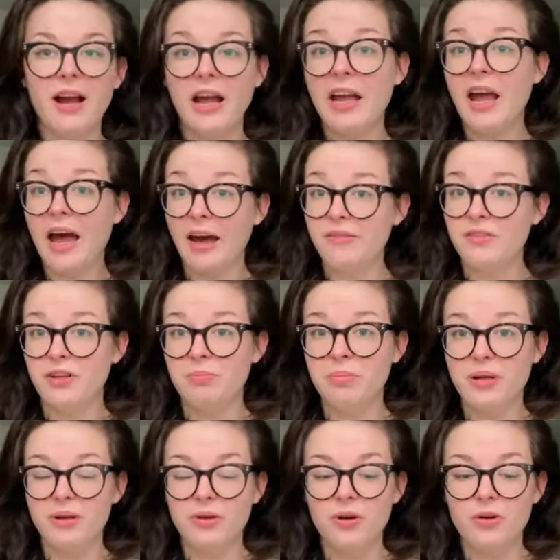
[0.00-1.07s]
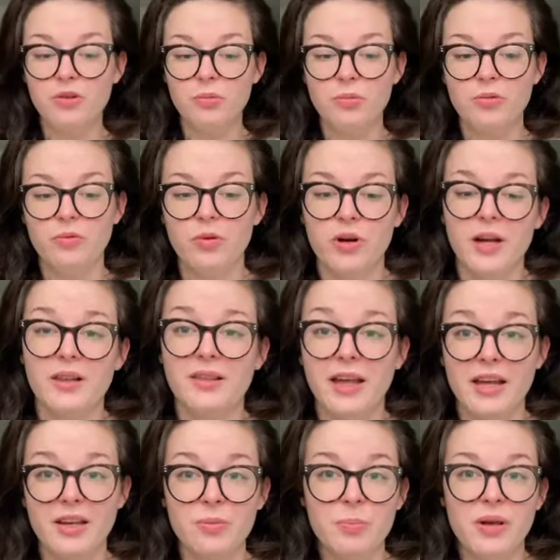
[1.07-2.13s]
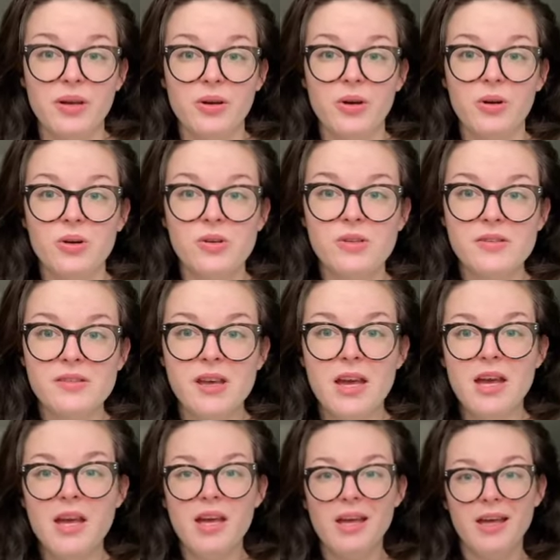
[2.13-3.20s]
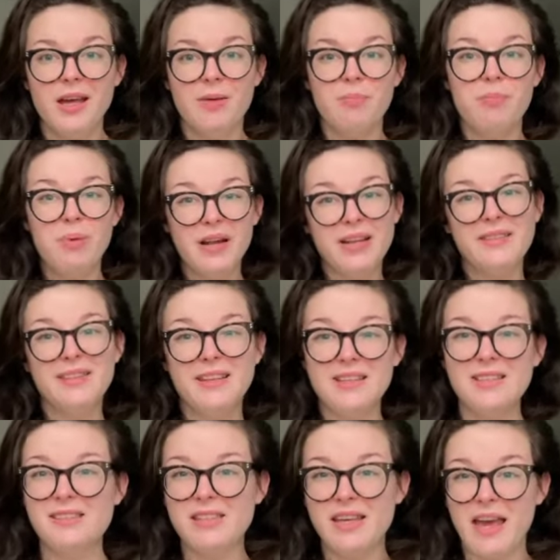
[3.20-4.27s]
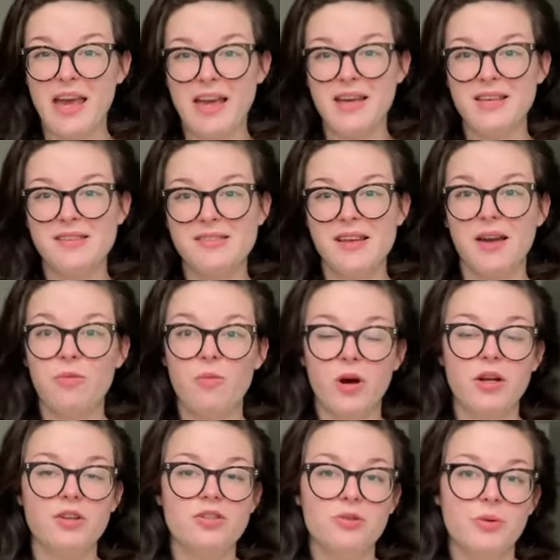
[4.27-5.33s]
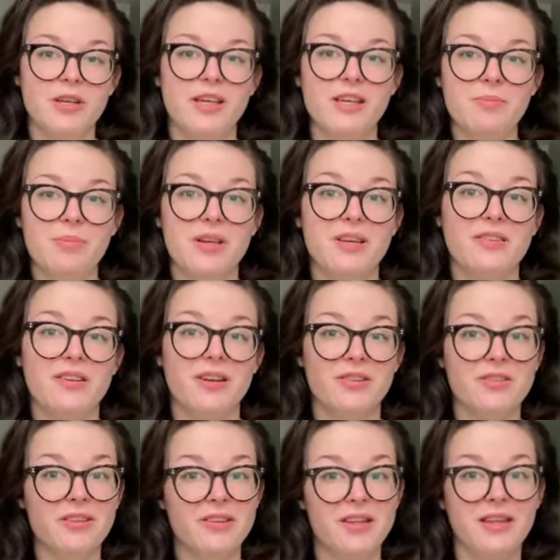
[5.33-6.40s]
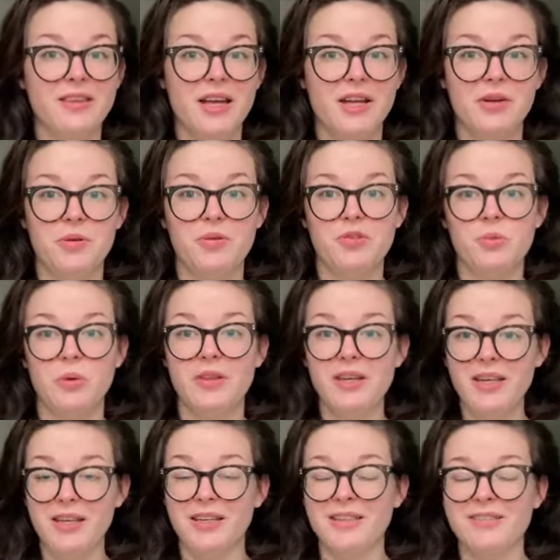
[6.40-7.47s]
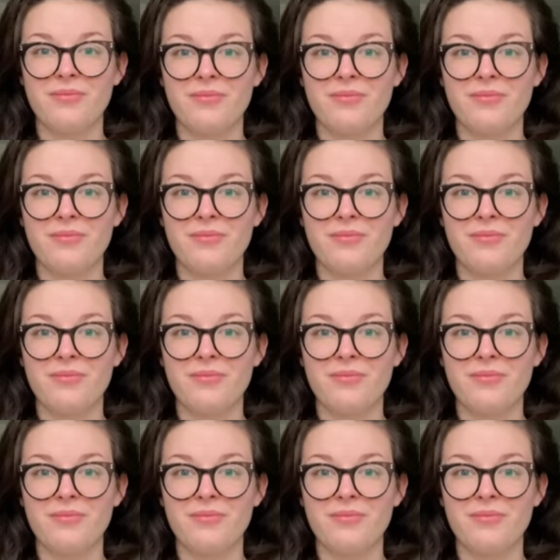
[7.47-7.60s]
I have done pin curls before. I like pin curls. But in this case, I want to do heat because here's the thing that I noticed with heat.